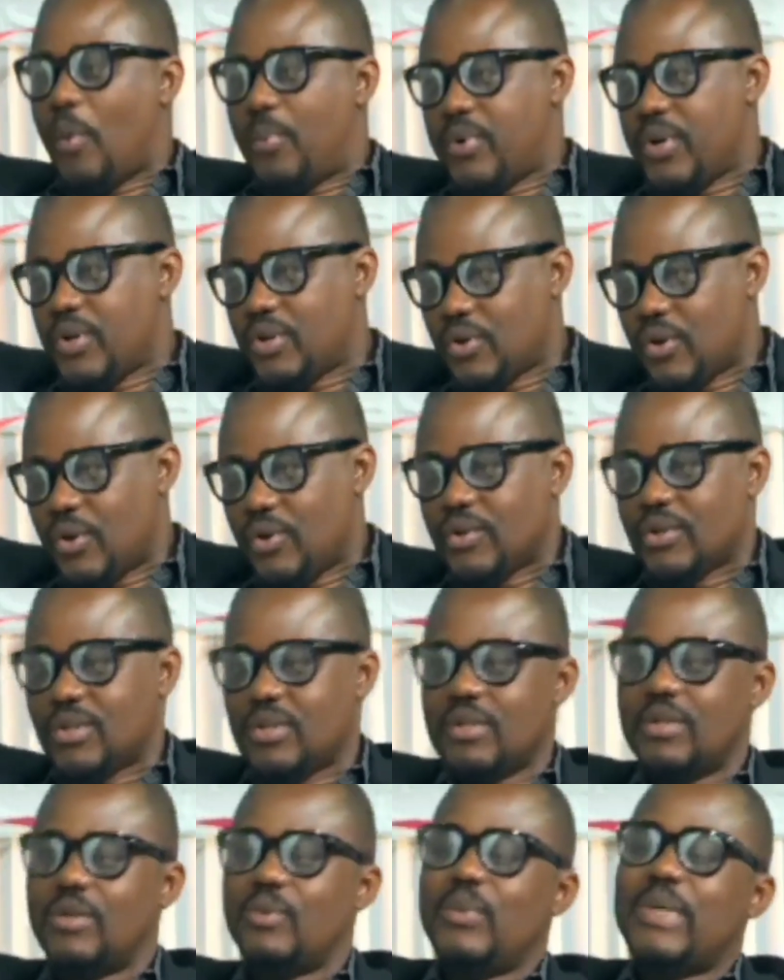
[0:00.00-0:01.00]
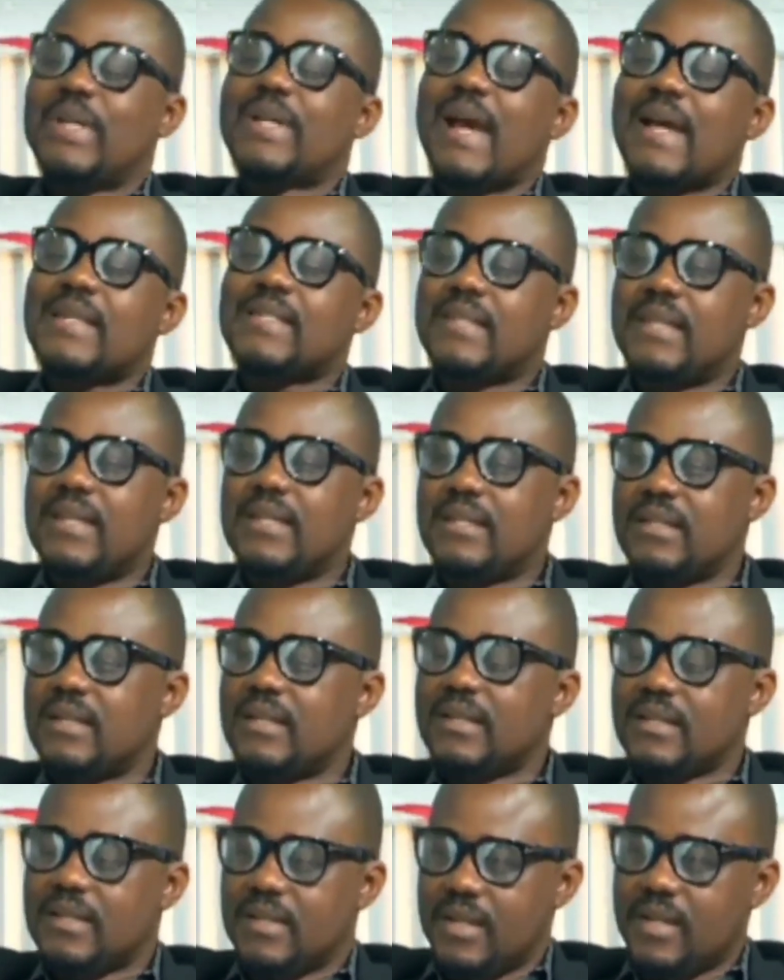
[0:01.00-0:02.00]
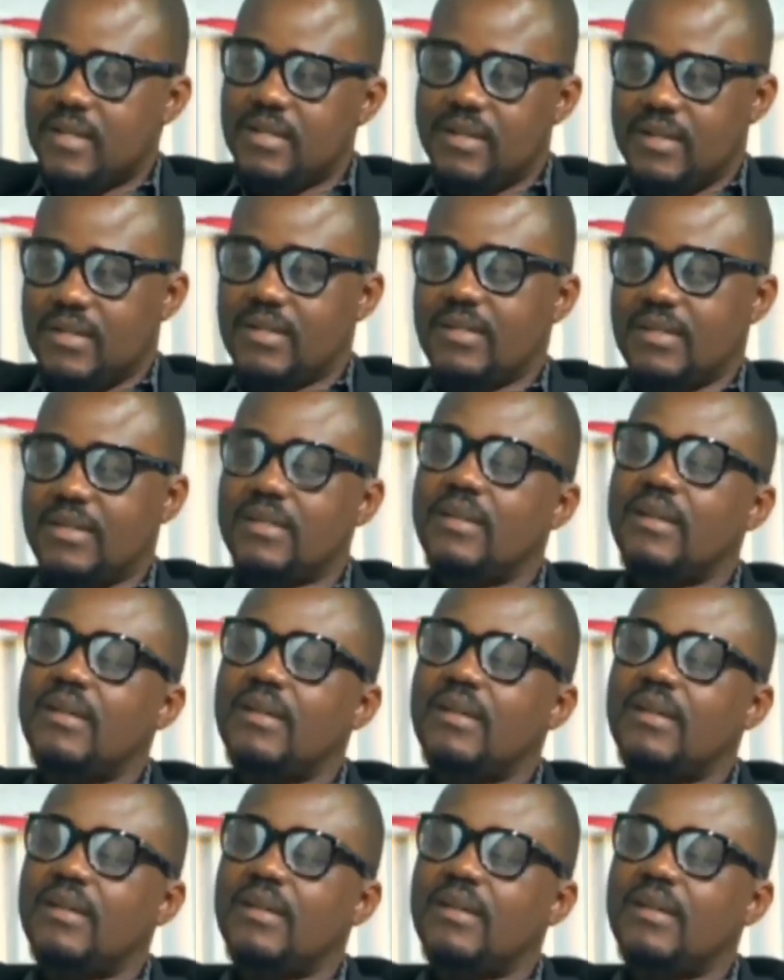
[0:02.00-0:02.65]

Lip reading: operations, we cascade trainings.